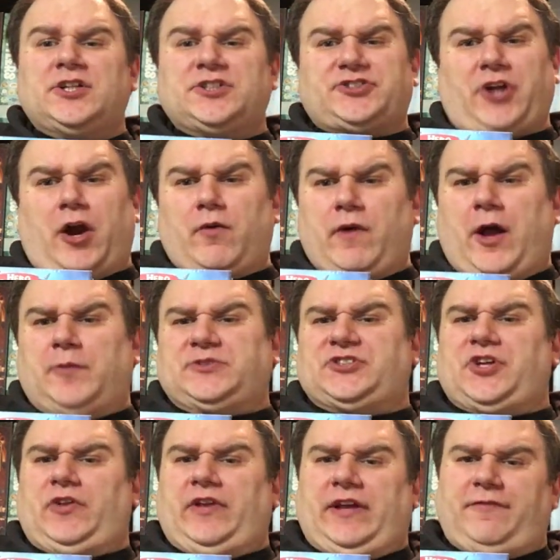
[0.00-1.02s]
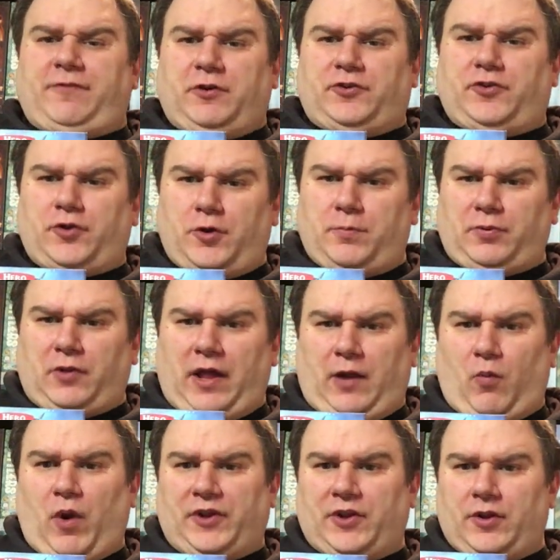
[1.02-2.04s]
Star Realms is only for 2
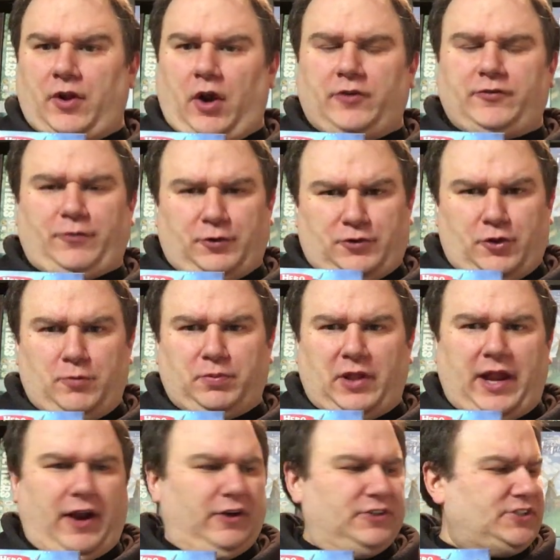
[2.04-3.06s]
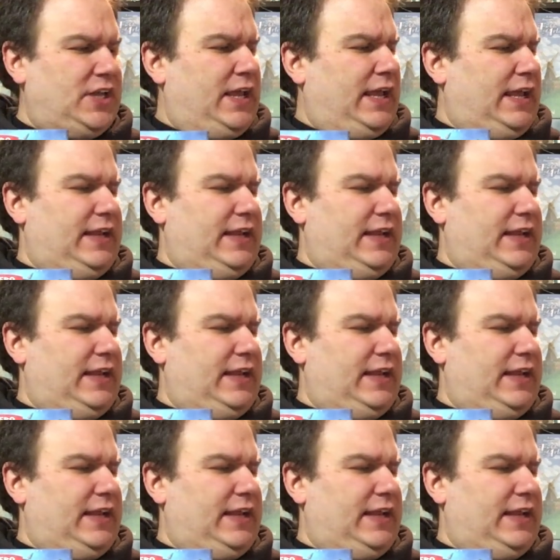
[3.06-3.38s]
players,